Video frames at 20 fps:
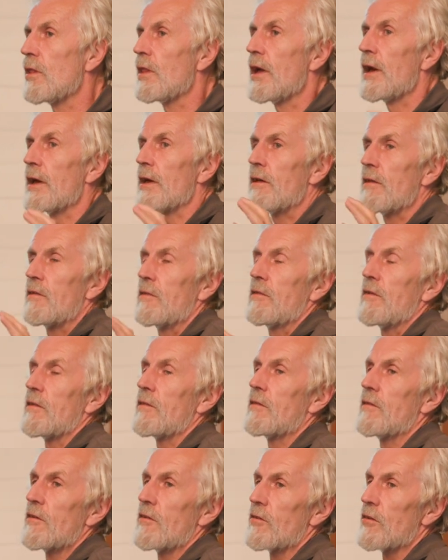like
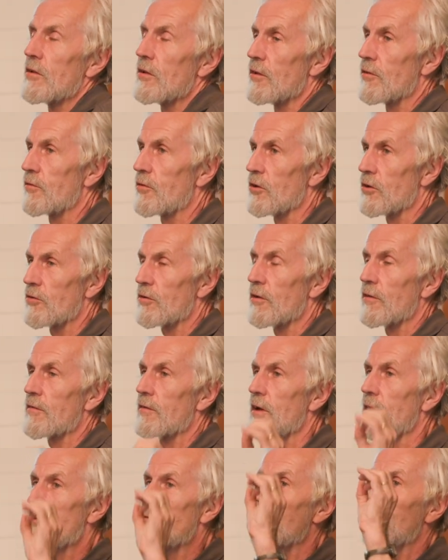traditional social
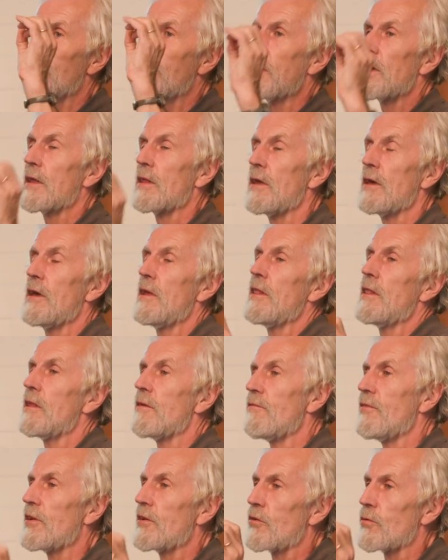science to take the
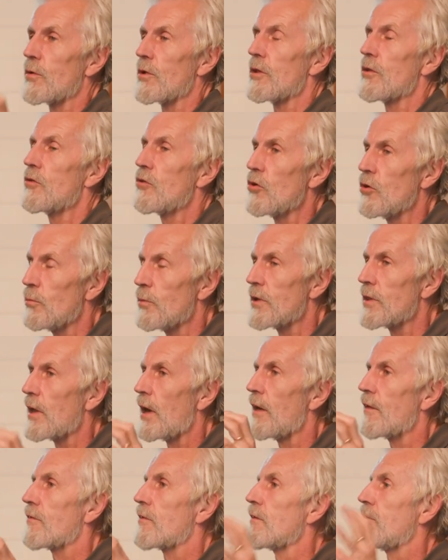individual
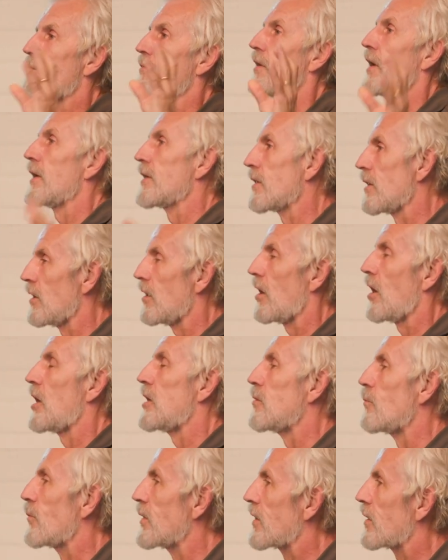human as the final
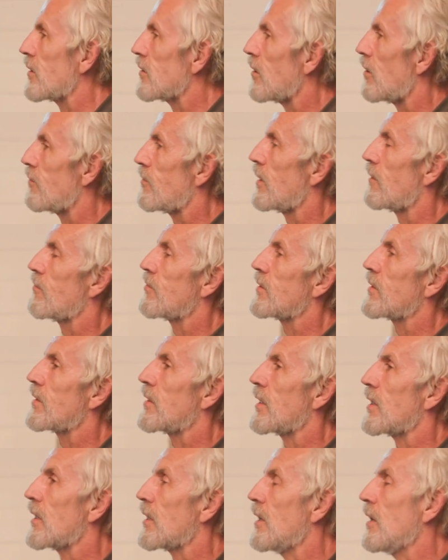arbiter of
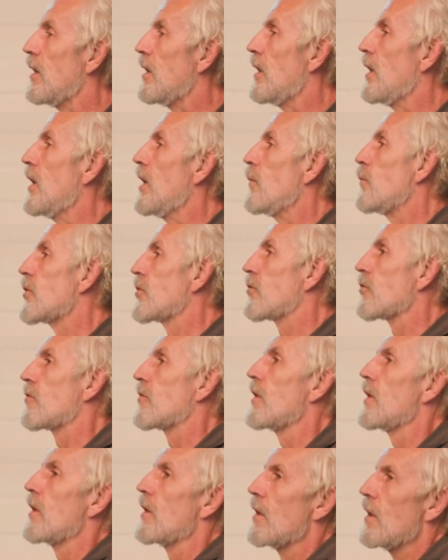everything, but to
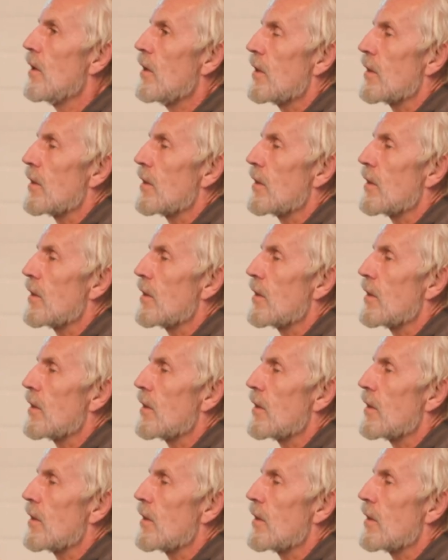say